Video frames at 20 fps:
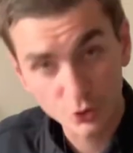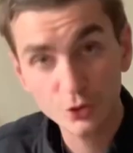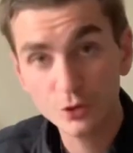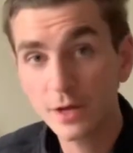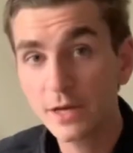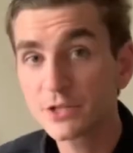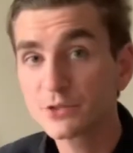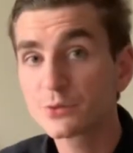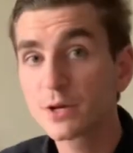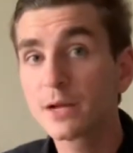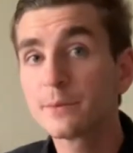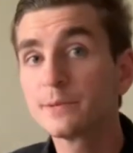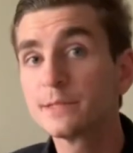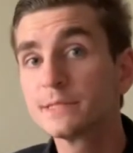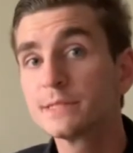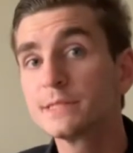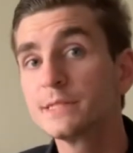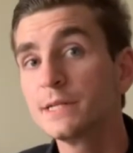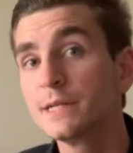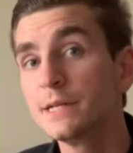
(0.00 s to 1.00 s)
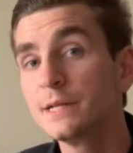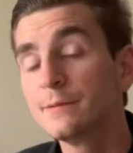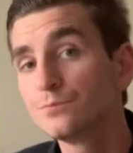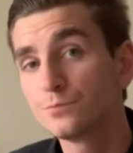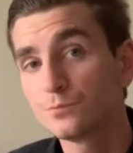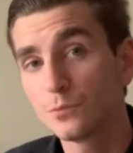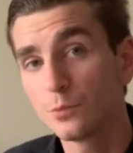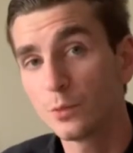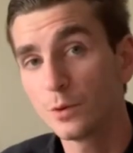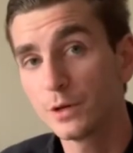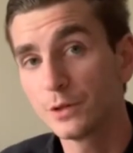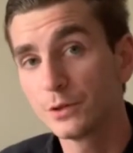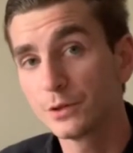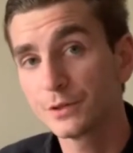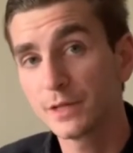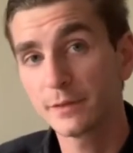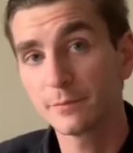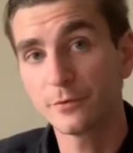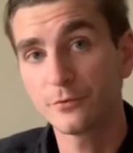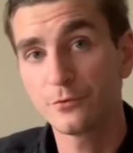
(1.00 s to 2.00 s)
guys were able to see what it looked
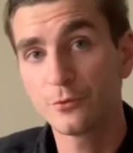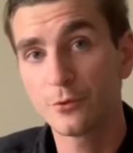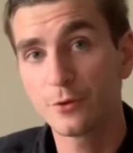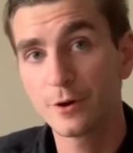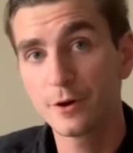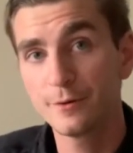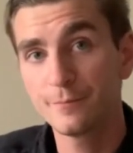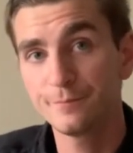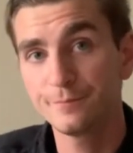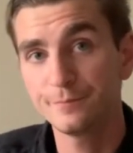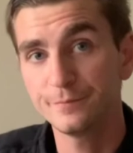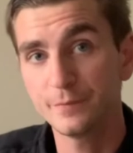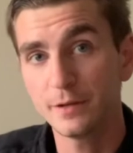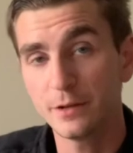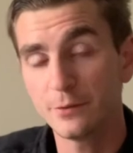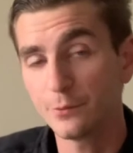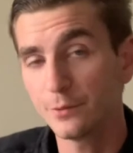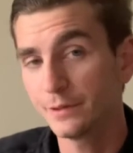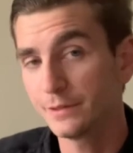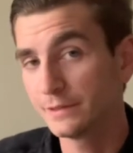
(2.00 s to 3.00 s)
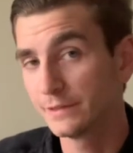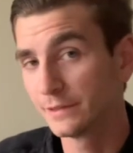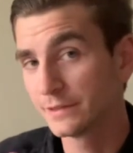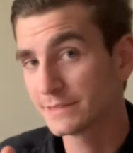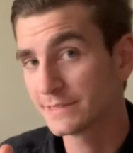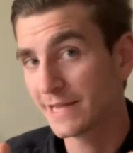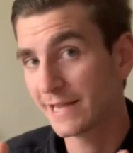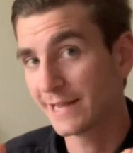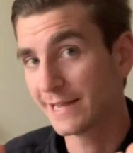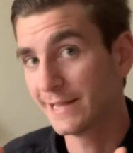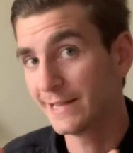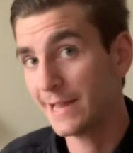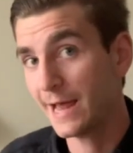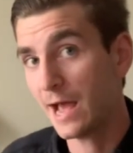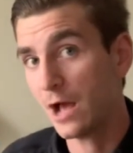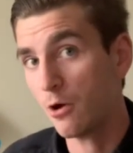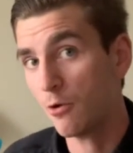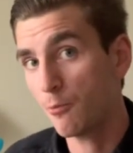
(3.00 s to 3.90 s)
like before and what it looks like now.